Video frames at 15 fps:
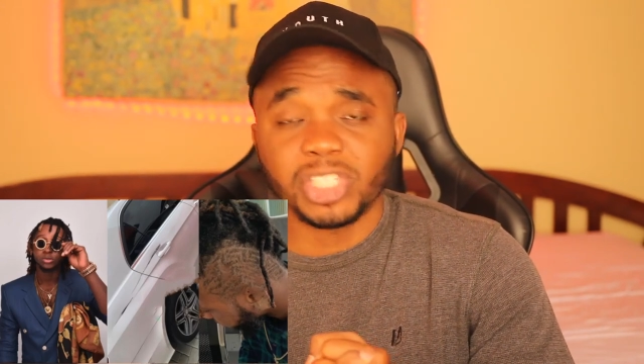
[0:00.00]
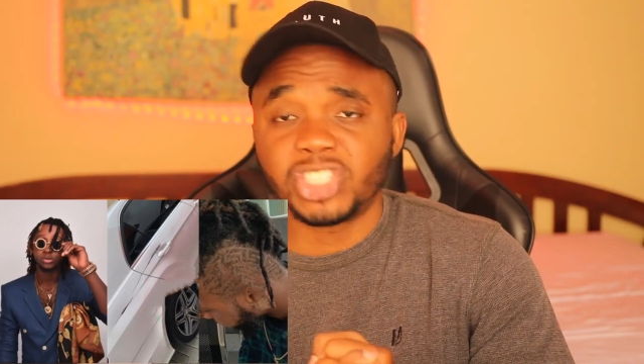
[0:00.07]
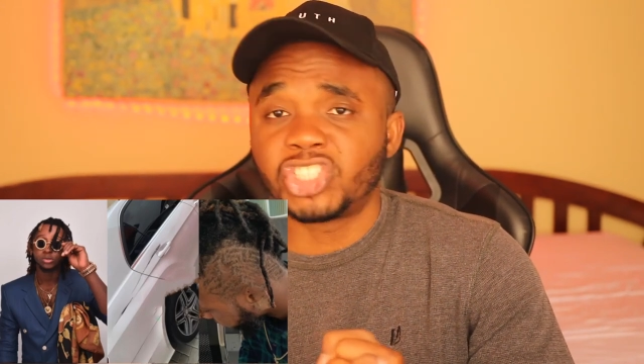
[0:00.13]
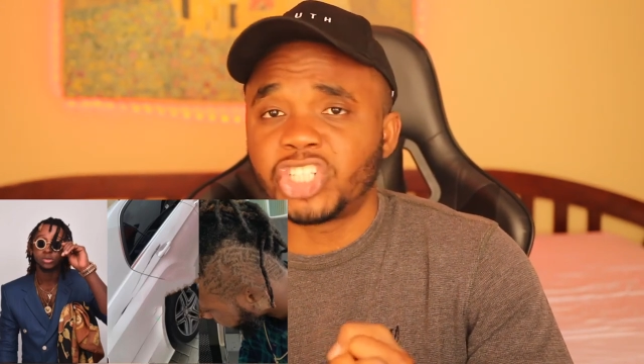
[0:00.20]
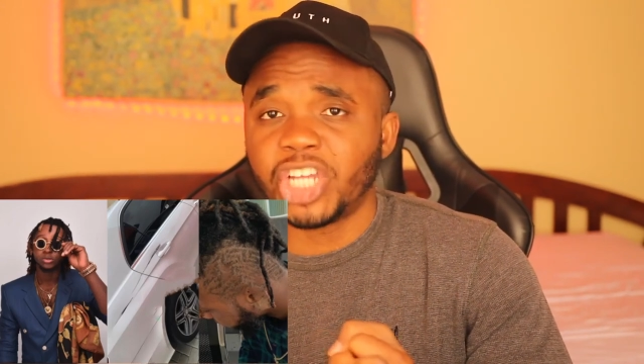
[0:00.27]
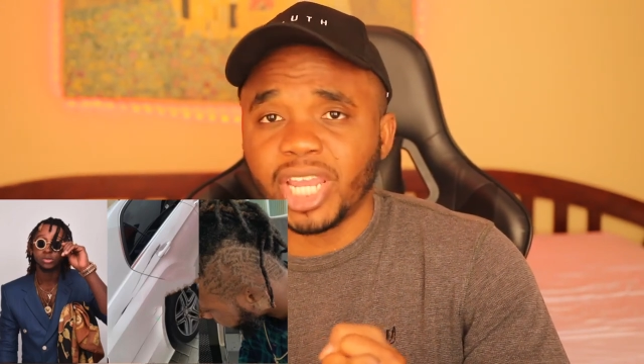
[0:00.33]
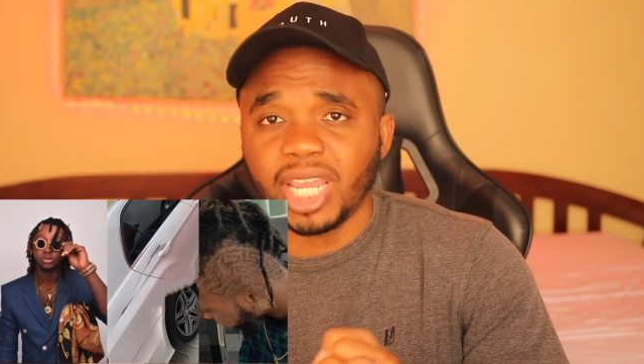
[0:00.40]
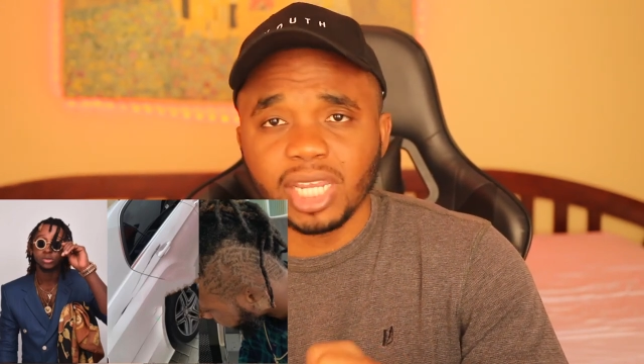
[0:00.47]
his
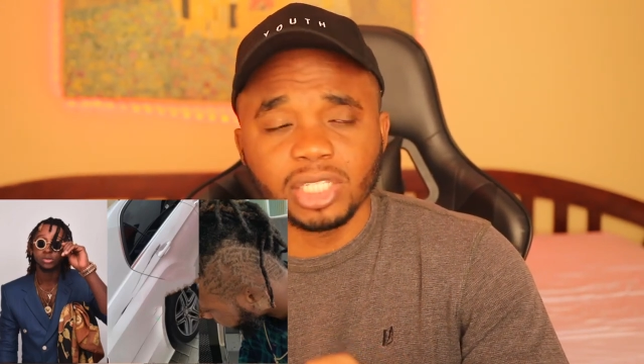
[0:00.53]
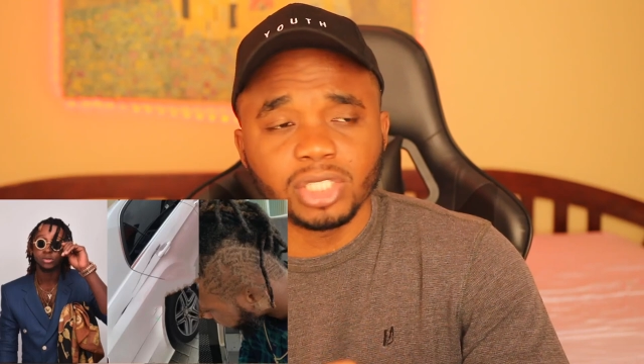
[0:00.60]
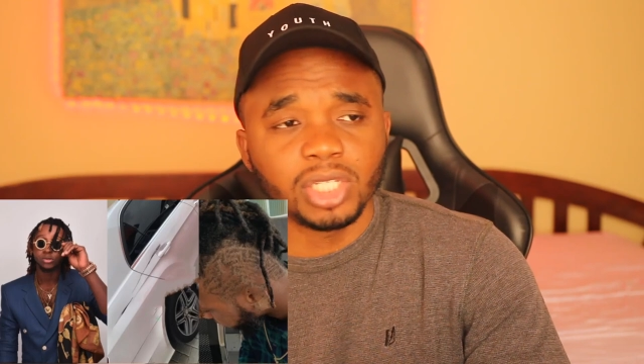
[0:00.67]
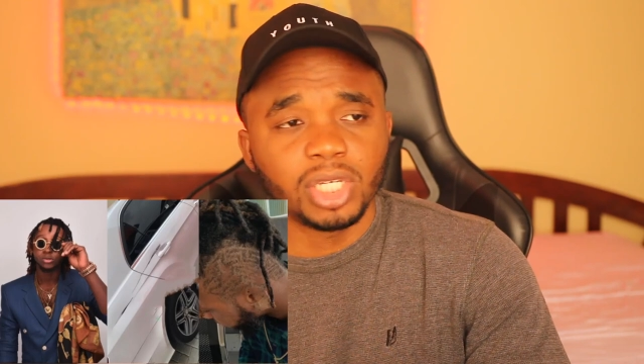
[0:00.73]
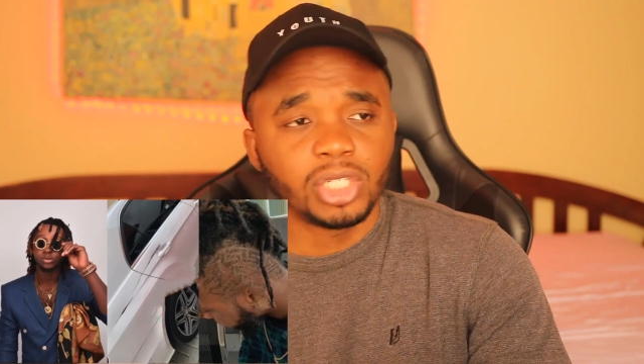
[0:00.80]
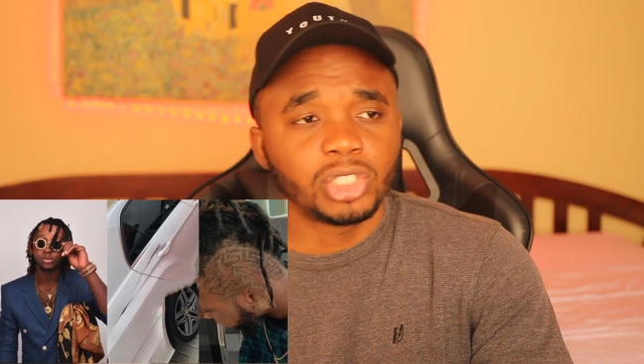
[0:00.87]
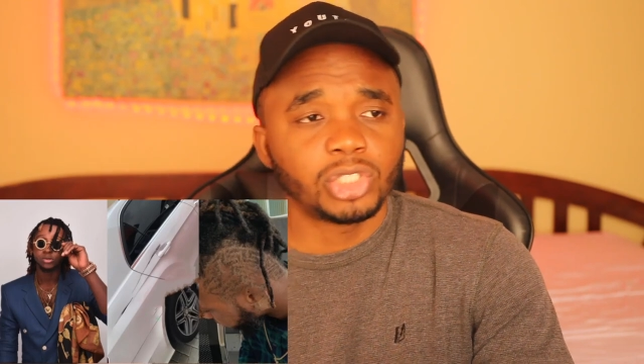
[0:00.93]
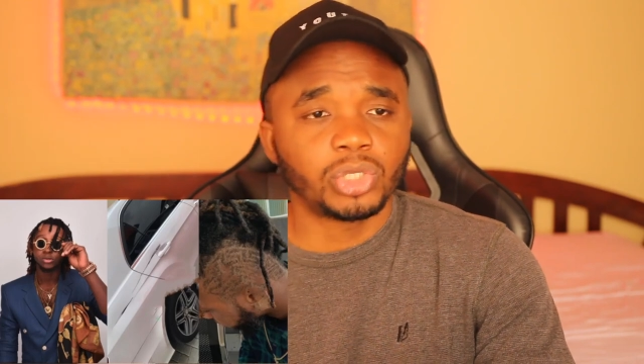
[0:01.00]
chain
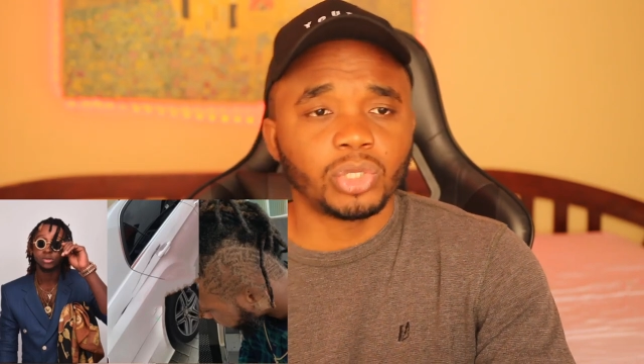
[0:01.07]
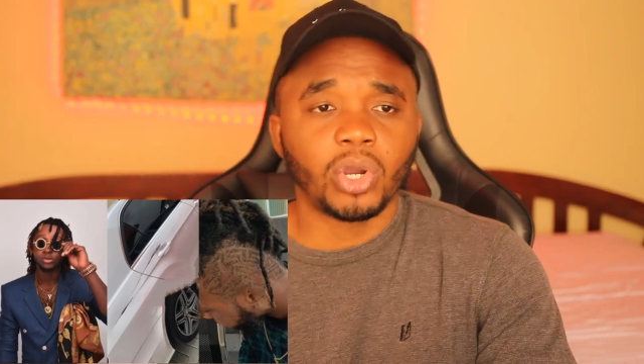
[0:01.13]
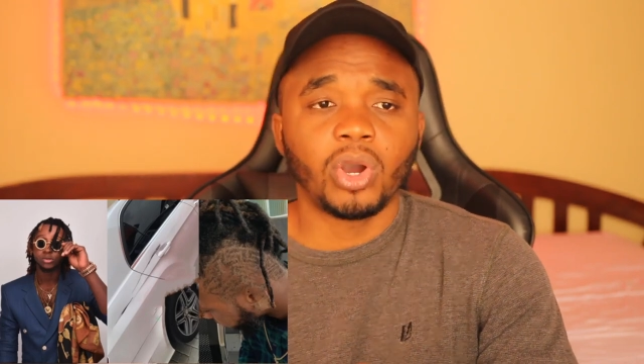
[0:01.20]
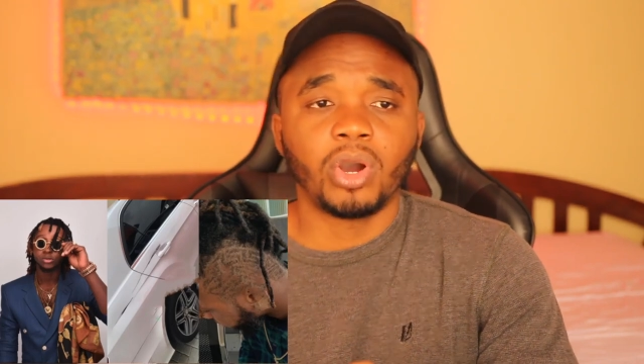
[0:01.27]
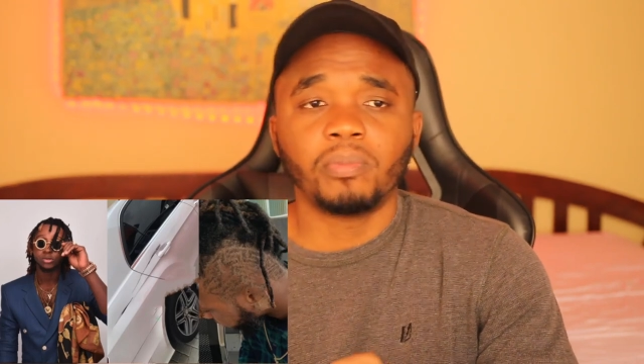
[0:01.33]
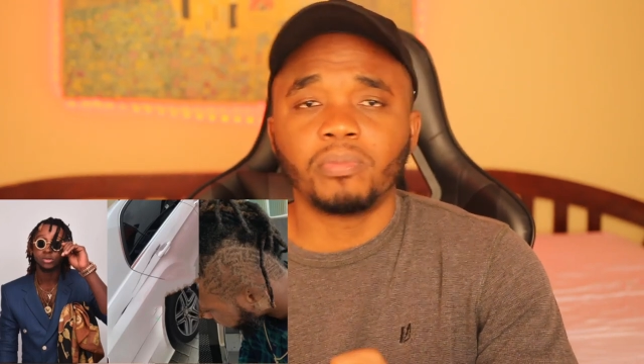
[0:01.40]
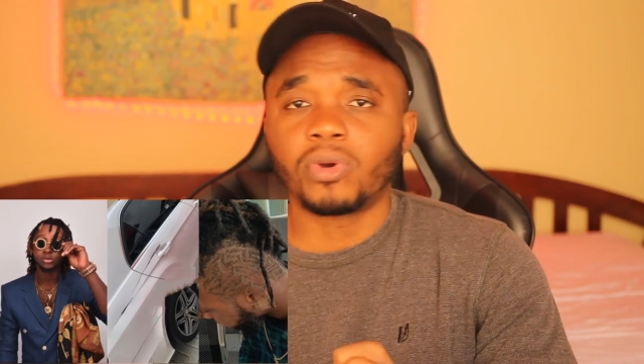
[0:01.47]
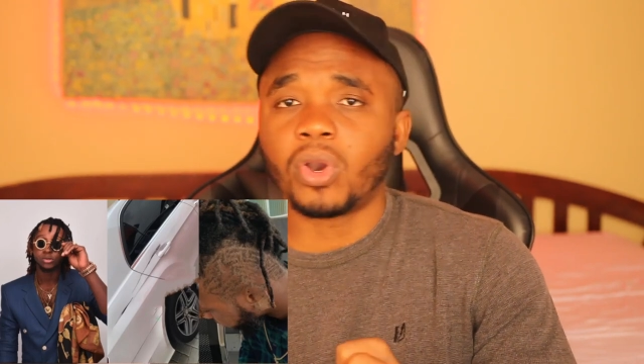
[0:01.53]
should
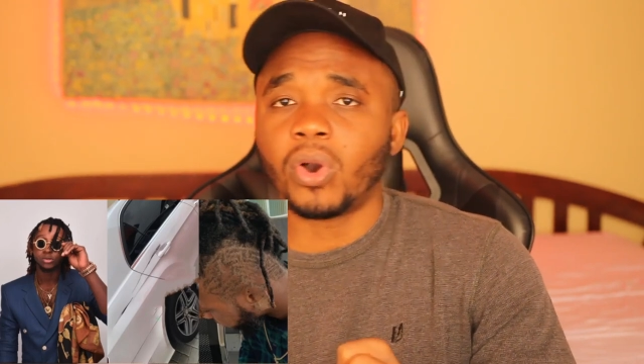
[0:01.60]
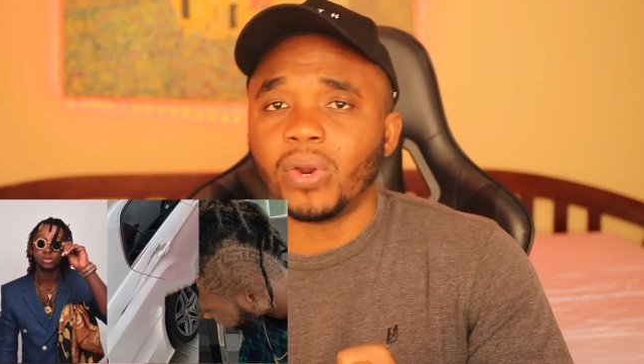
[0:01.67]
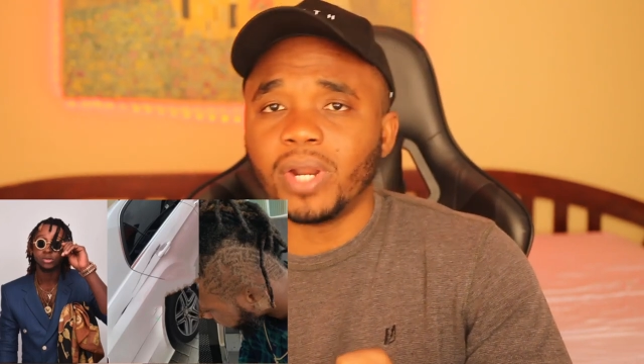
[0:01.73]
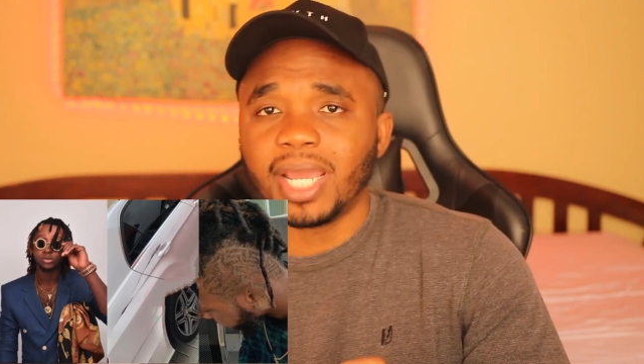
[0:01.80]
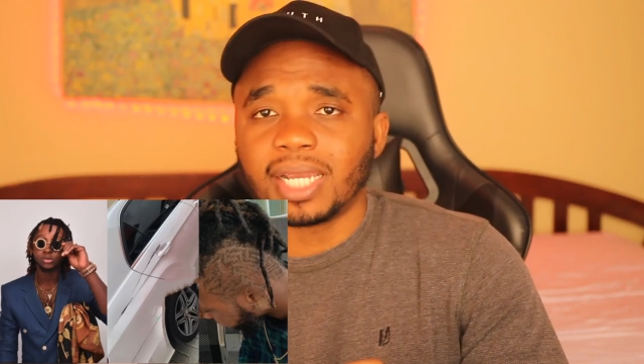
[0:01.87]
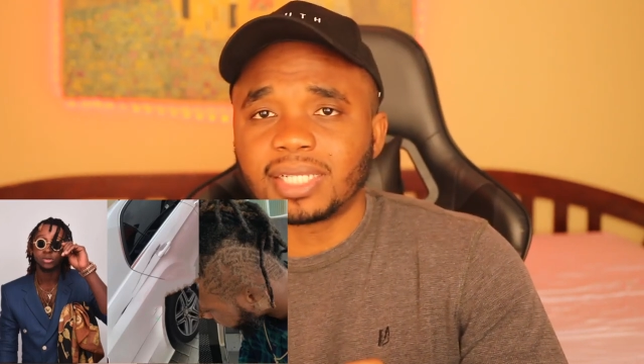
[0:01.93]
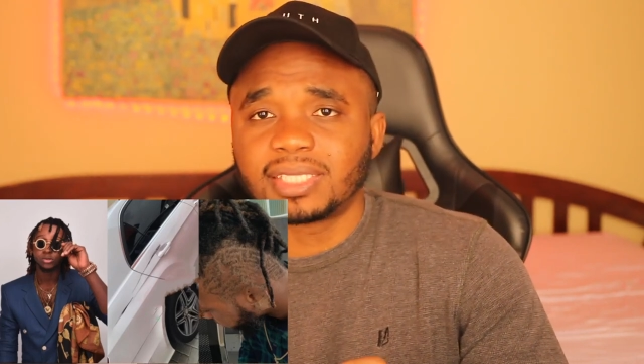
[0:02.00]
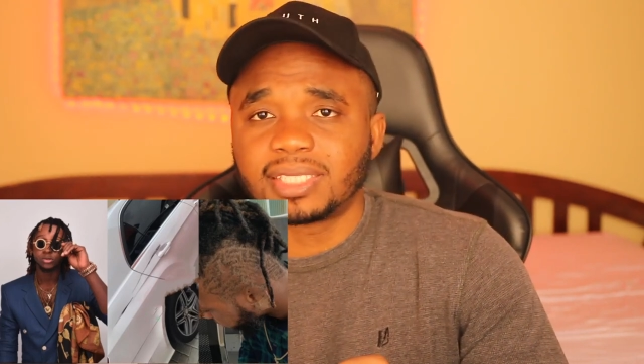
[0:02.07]
come
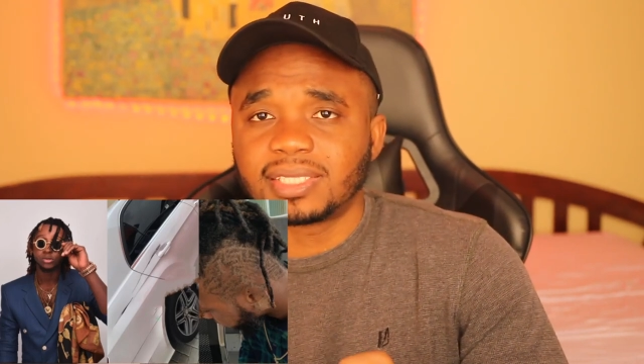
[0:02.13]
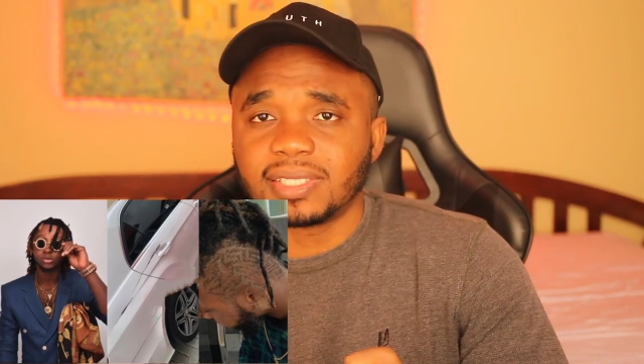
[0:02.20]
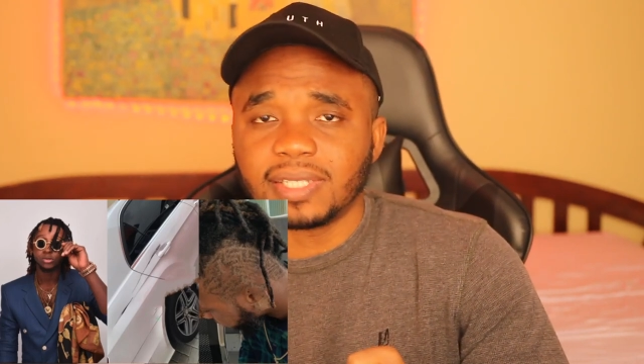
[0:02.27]
collect